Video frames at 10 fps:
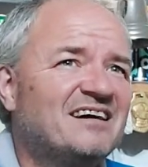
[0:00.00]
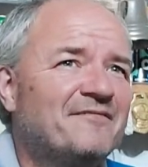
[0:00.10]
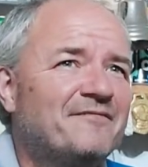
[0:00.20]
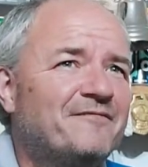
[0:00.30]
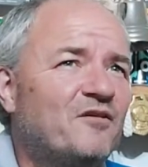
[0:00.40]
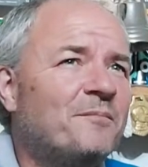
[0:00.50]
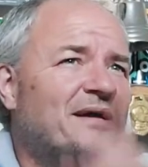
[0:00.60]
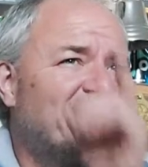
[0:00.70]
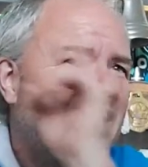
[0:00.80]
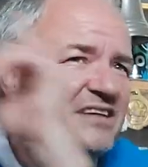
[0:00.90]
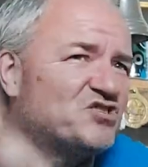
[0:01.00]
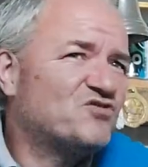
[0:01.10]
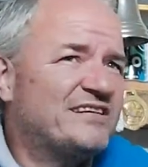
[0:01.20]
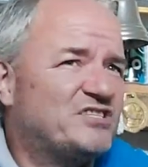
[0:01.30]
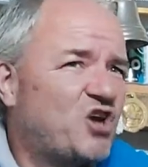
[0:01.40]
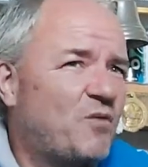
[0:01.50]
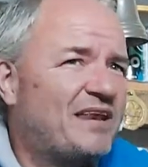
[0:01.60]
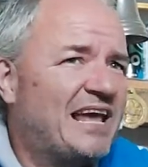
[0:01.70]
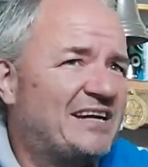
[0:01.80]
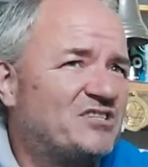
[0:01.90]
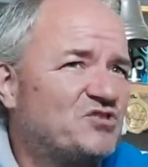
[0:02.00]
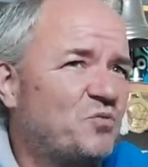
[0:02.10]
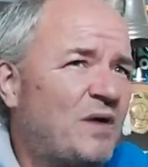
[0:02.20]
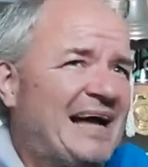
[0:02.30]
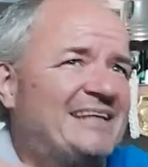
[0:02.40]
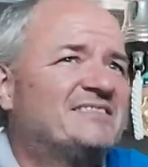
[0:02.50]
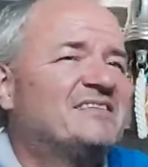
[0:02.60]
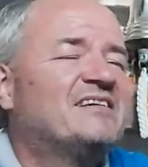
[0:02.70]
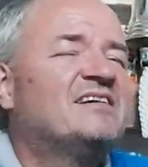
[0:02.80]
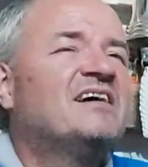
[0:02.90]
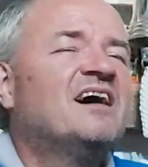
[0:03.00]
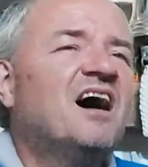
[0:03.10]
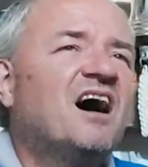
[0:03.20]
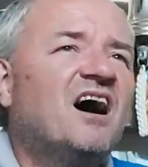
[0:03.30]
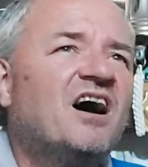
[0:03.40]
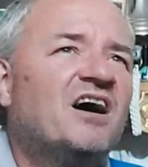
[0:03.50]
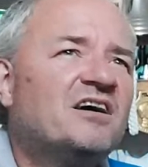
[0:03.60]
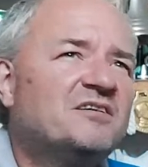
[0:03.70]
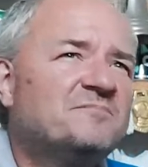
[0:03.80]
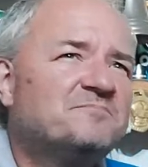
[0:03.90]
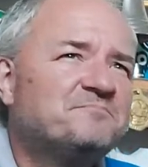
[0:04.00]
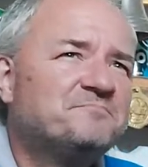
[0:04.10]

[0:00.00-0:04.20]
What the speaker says: And fuck me, that screen's going like a twat.